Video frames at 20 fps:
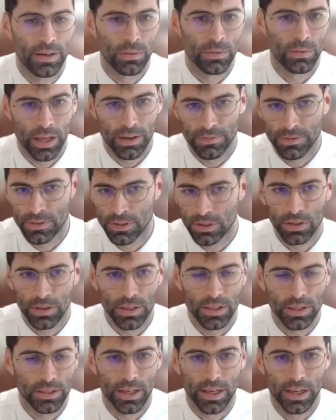we have
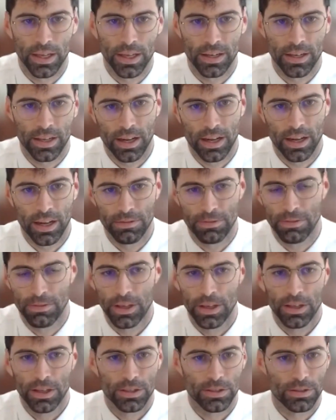students that kind of
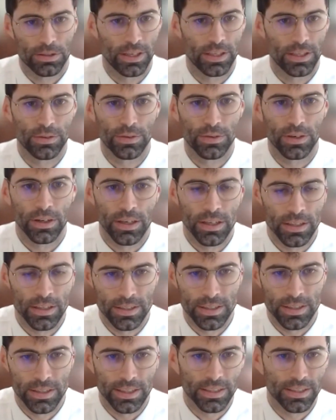transferred in
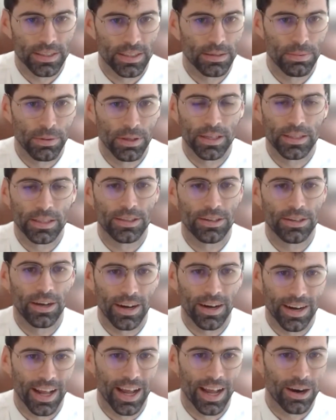60 plus
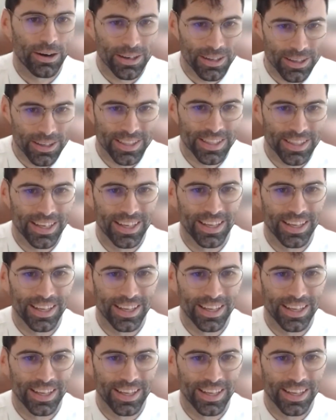credit hours.